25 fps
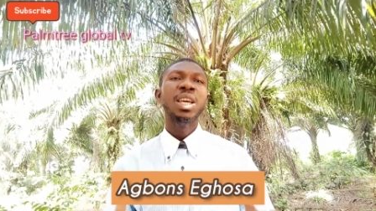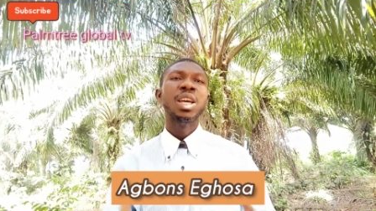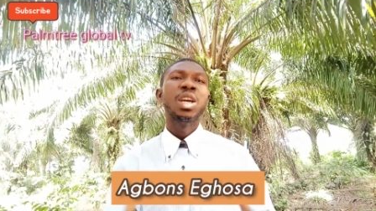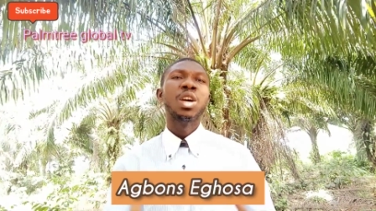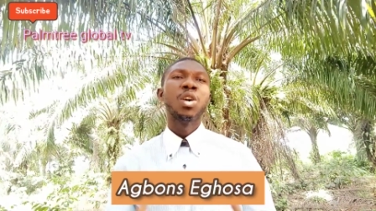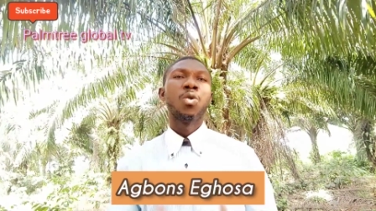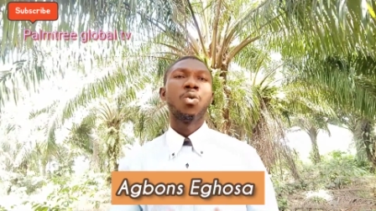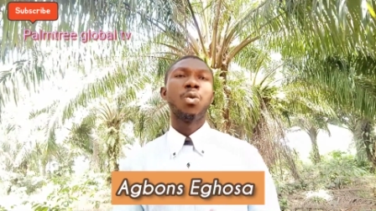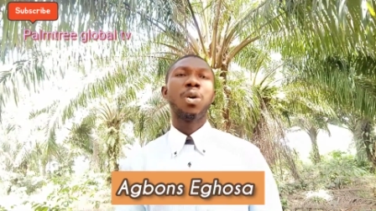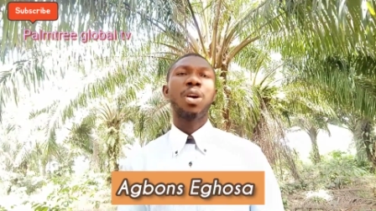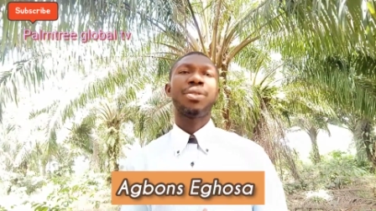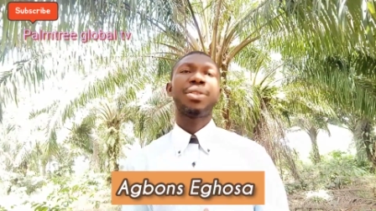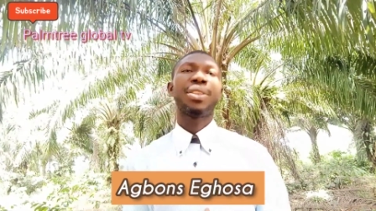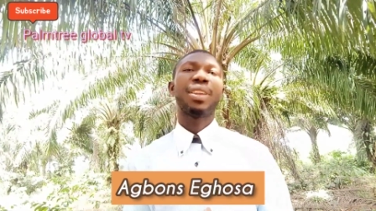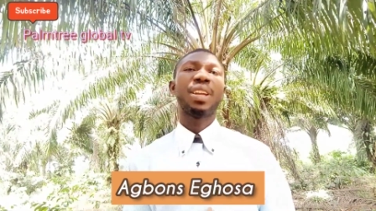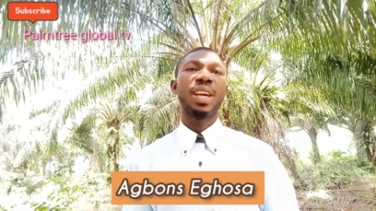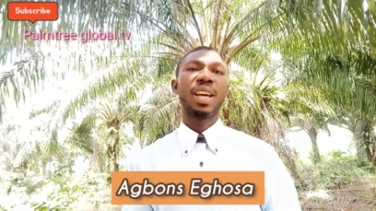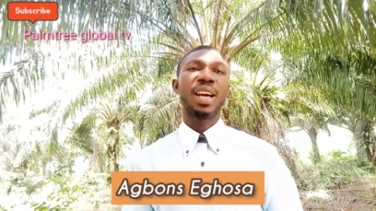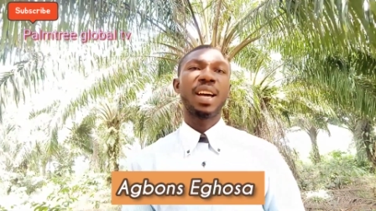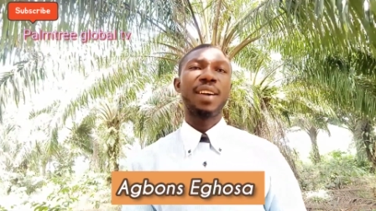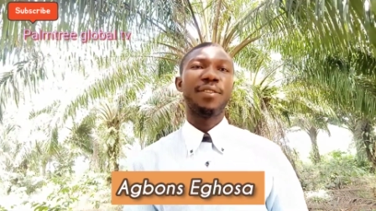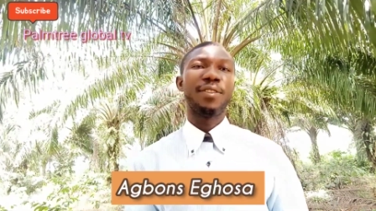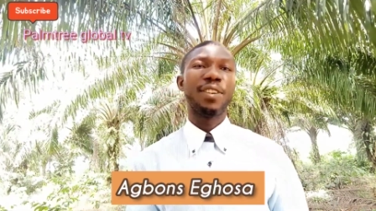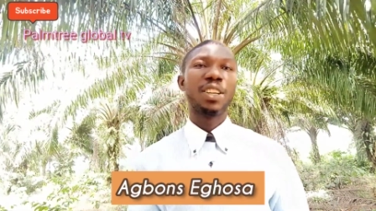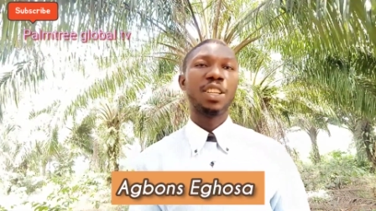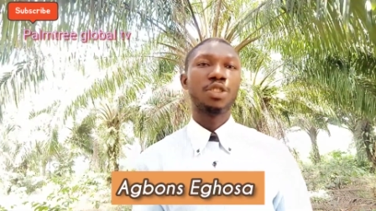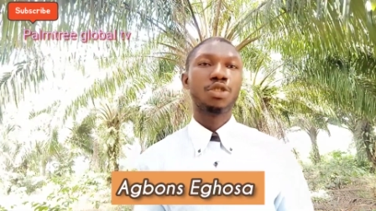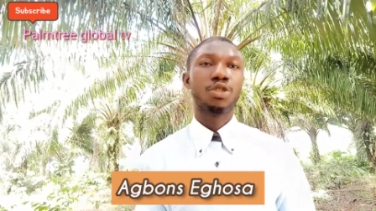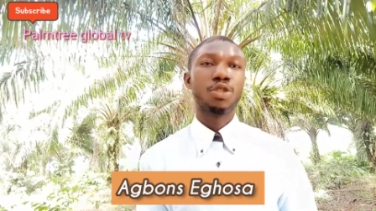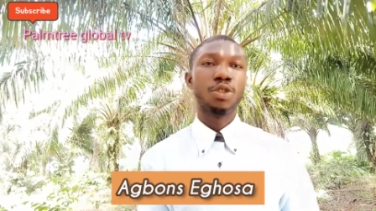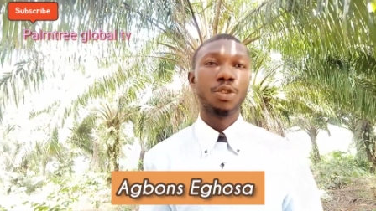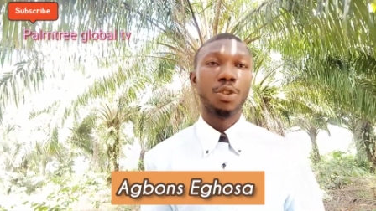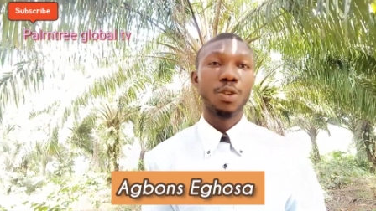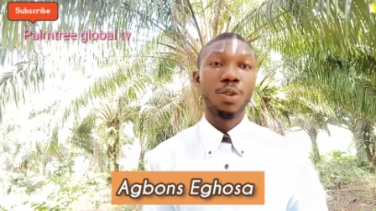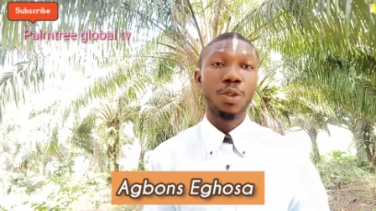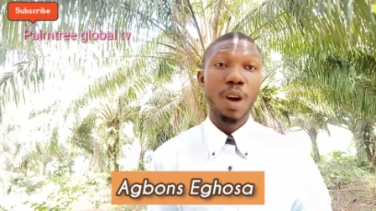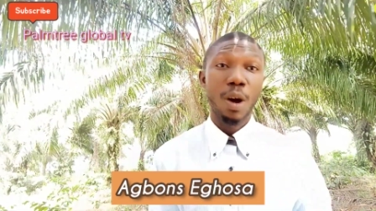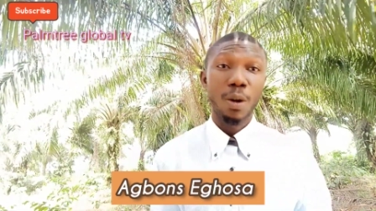One thing I have learned to
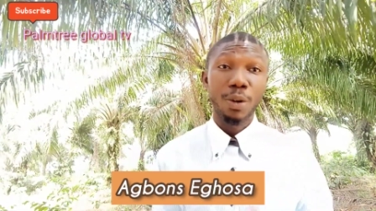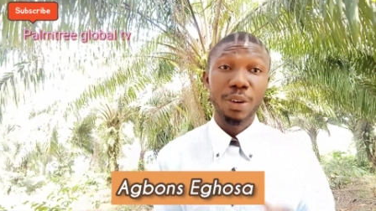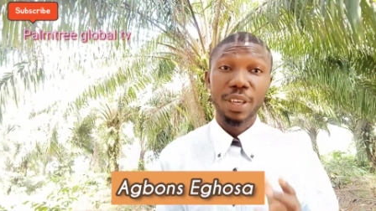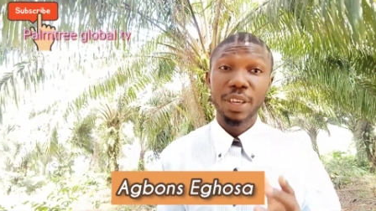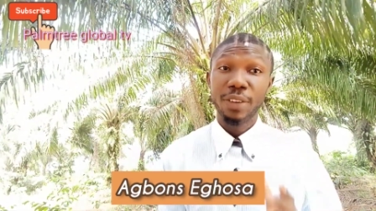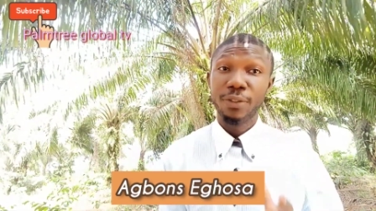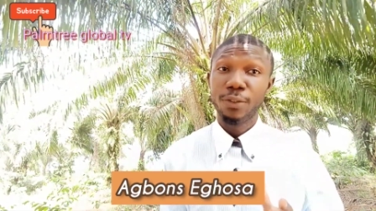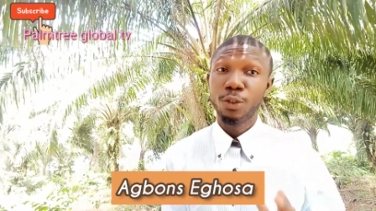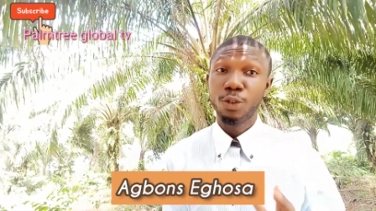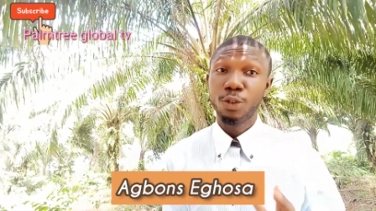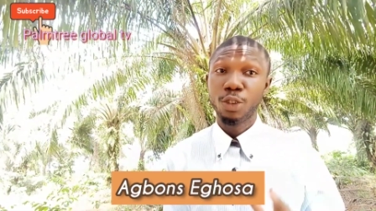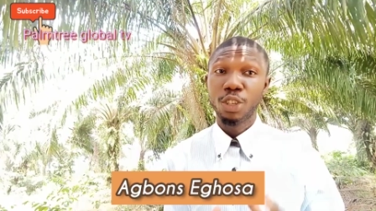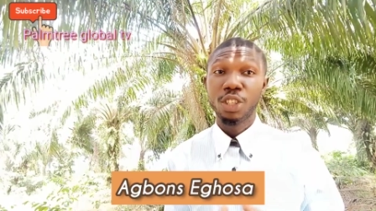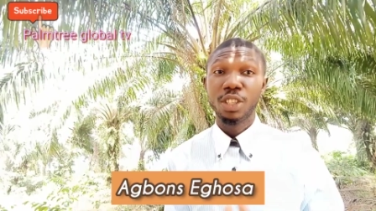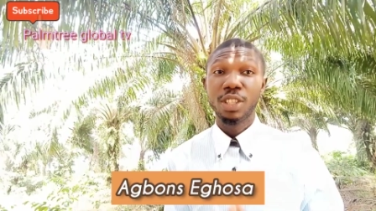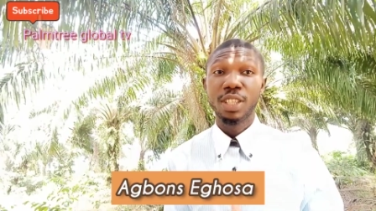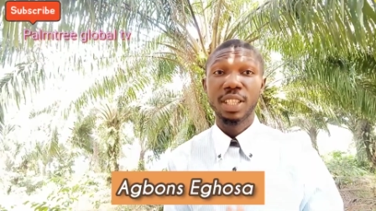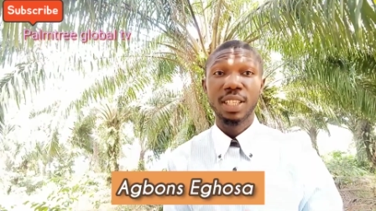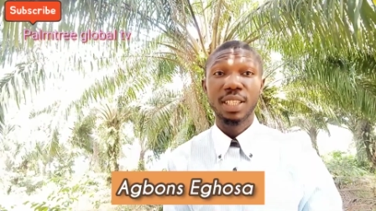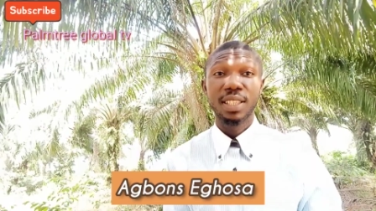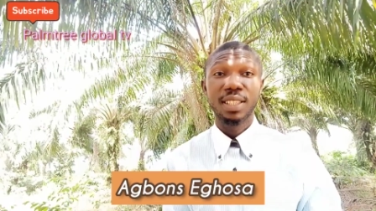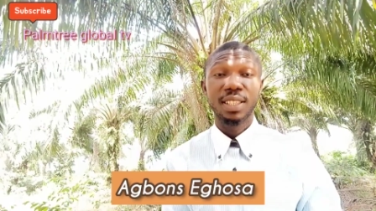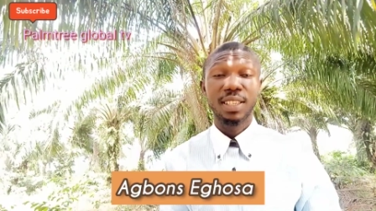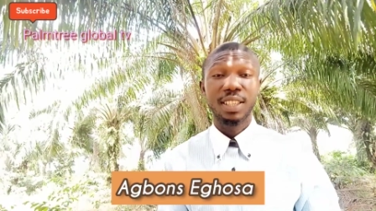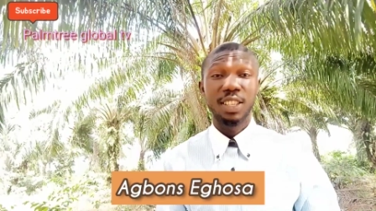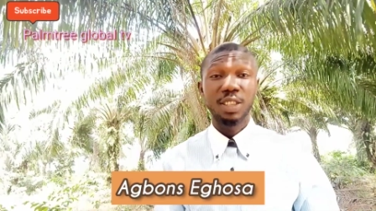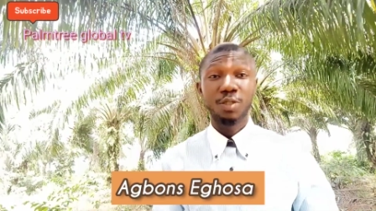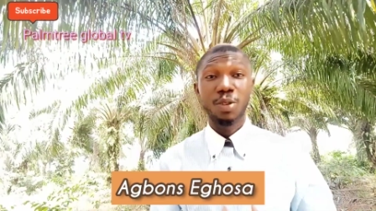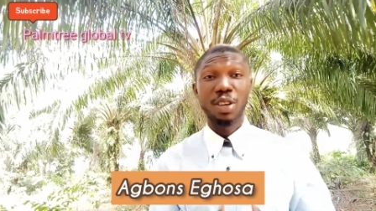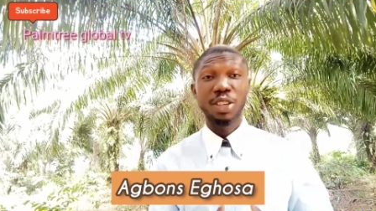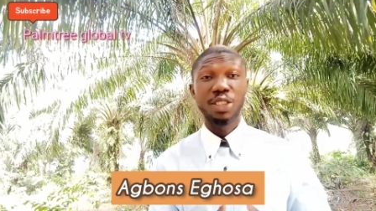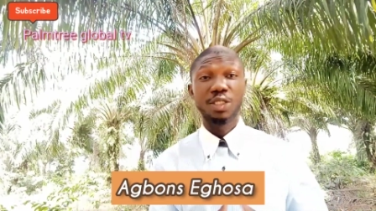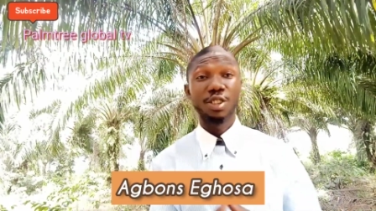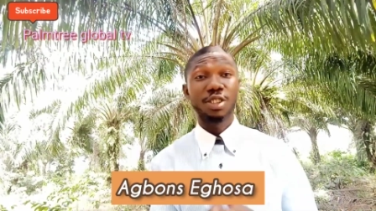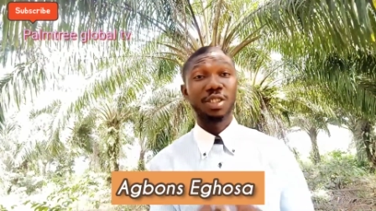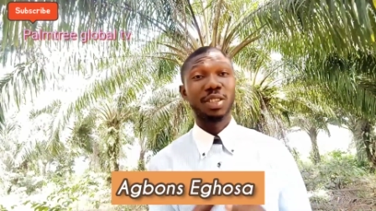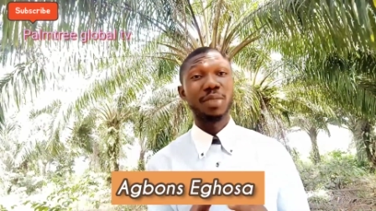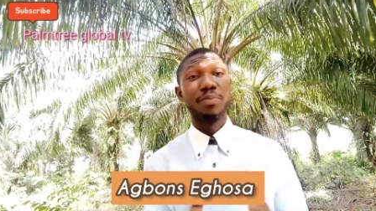know, I'll give you this. This one is
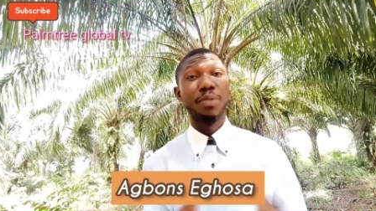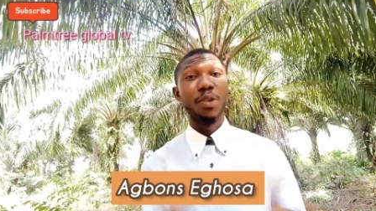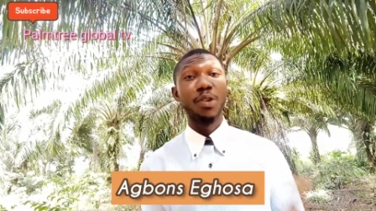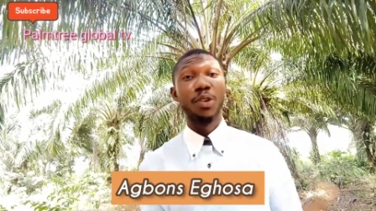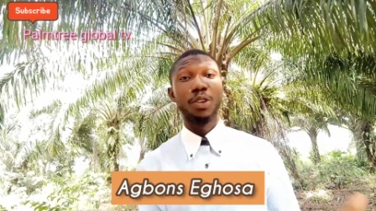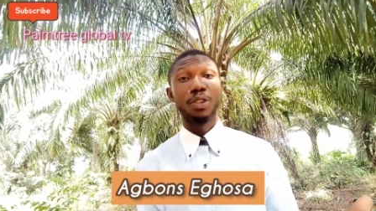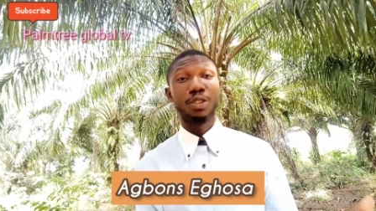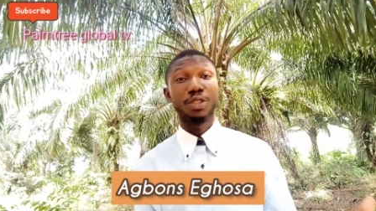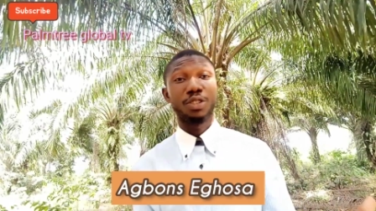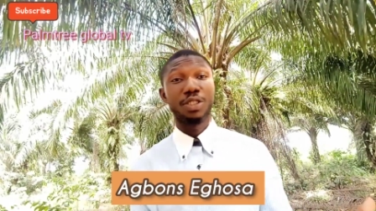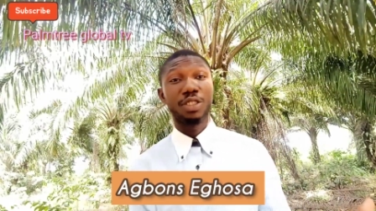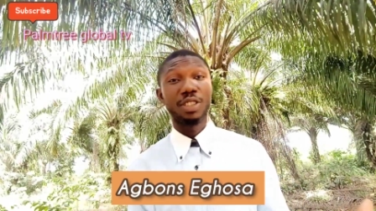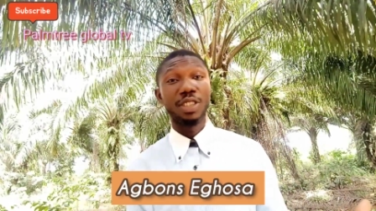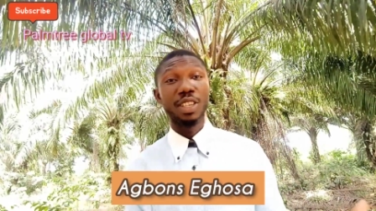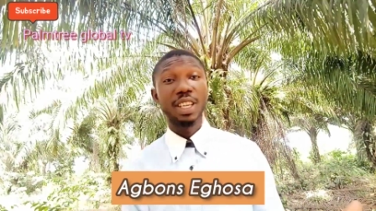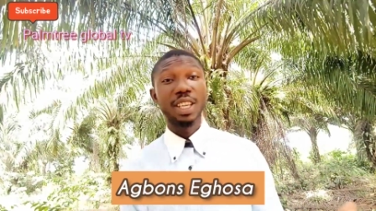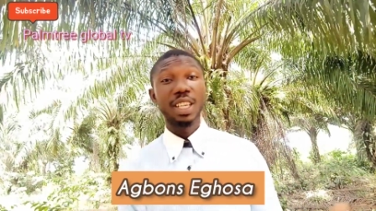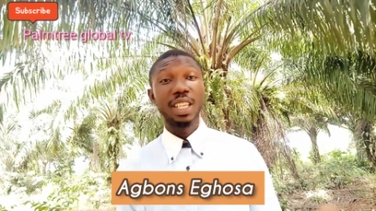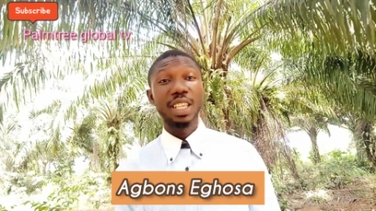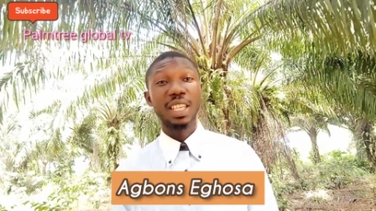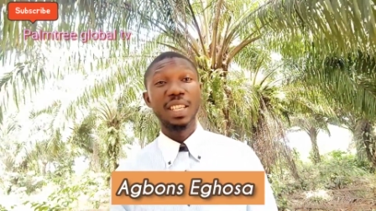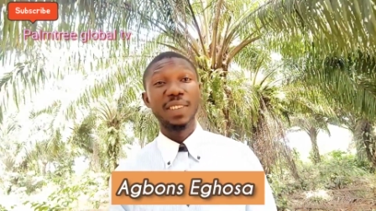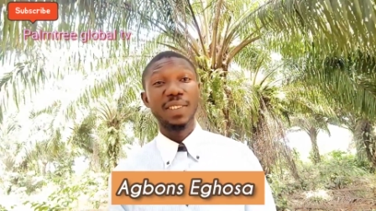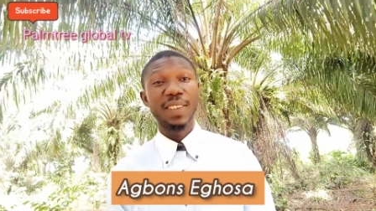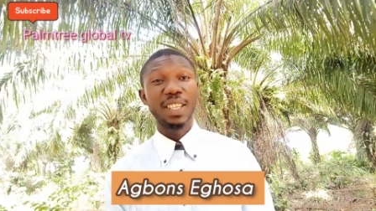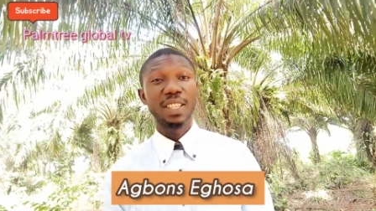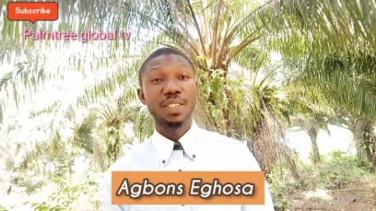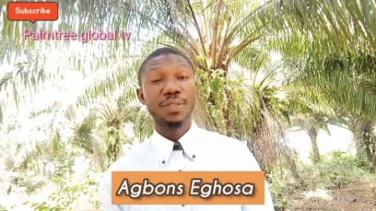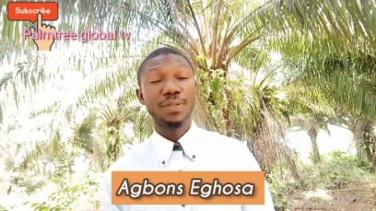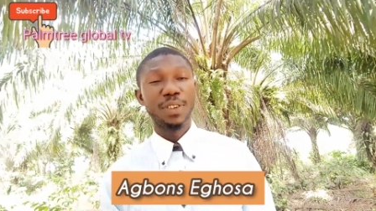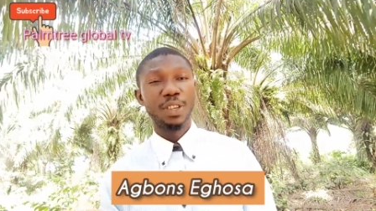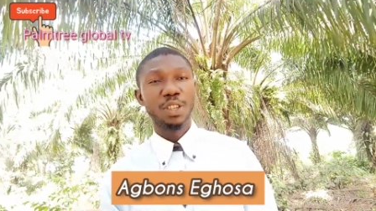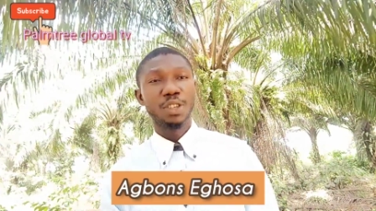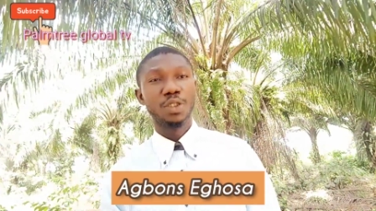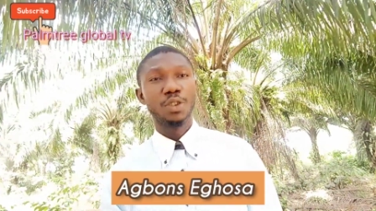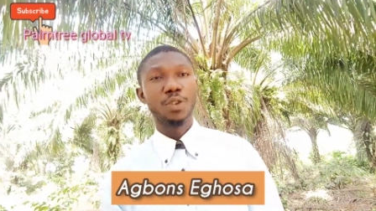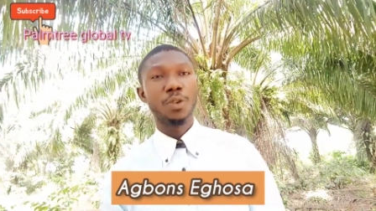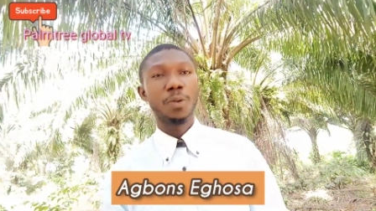just a bonus in this
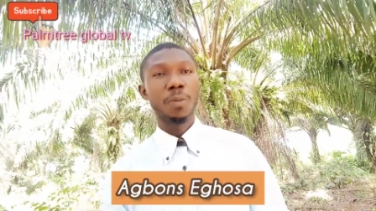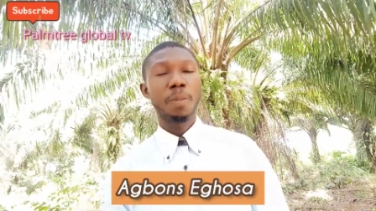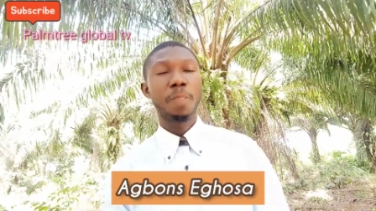video.